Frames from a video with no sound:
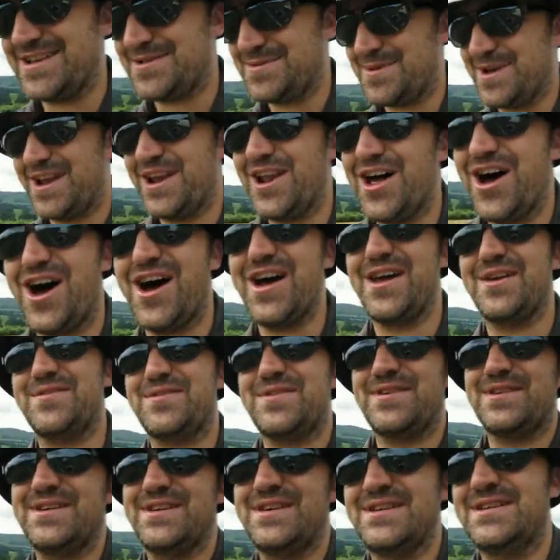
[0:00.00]
be alive.
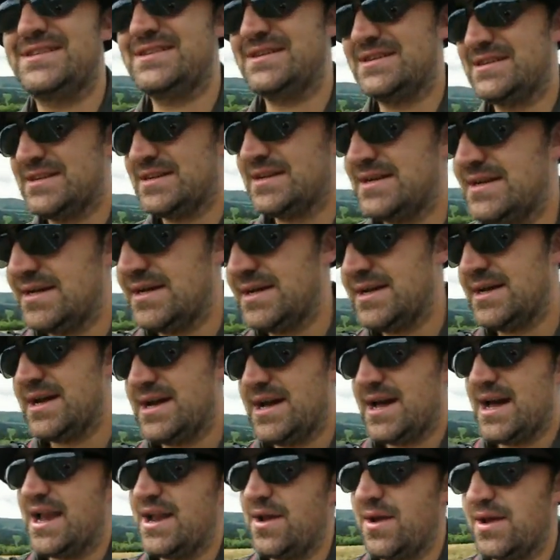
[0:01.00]

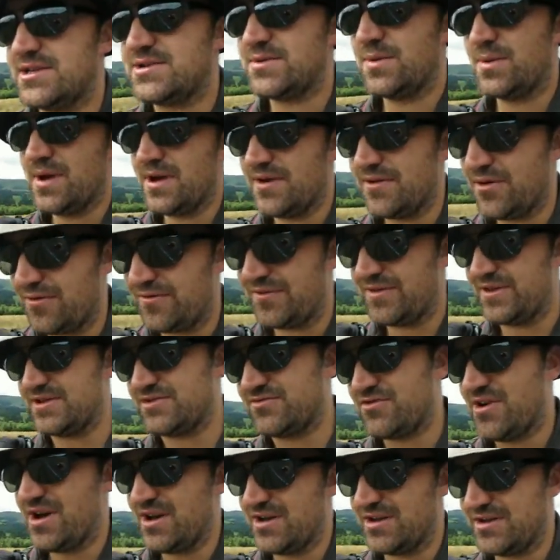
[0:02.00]
Anyway, so we went off this
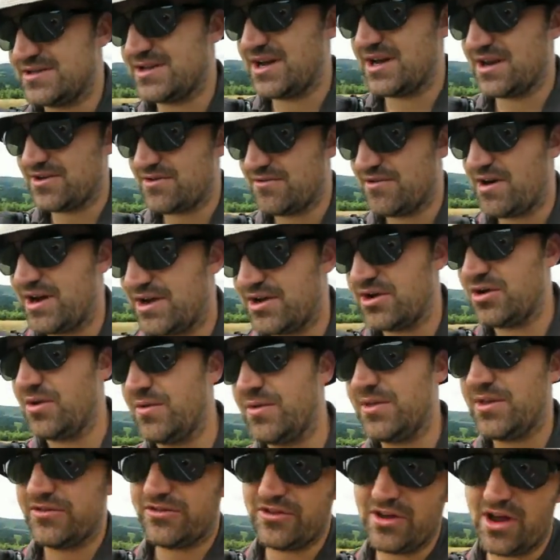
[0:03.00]
cycle ride, and
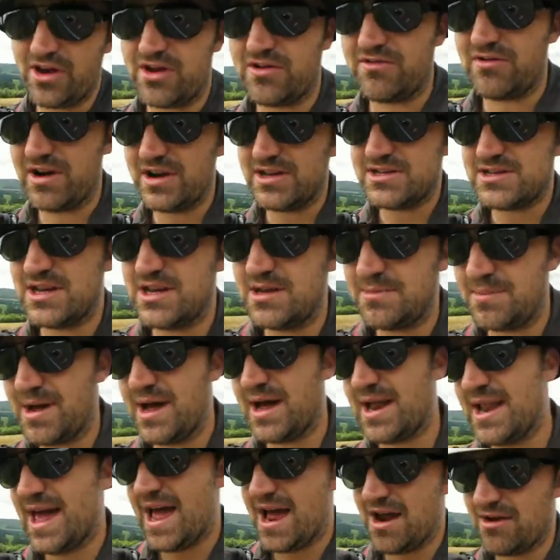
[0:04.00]
on the cycle ride, it's only
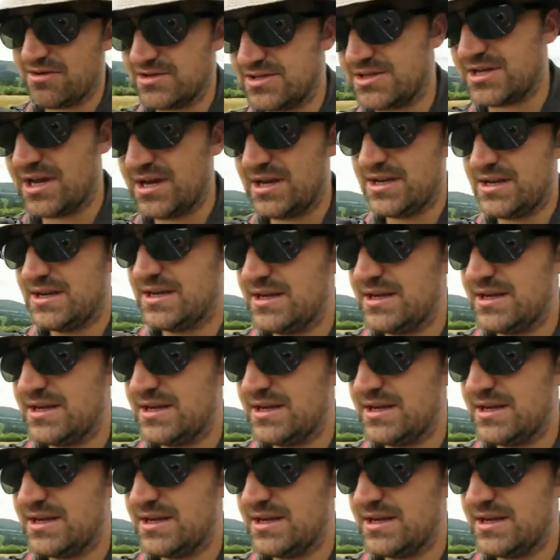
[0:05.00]
about an hour or so,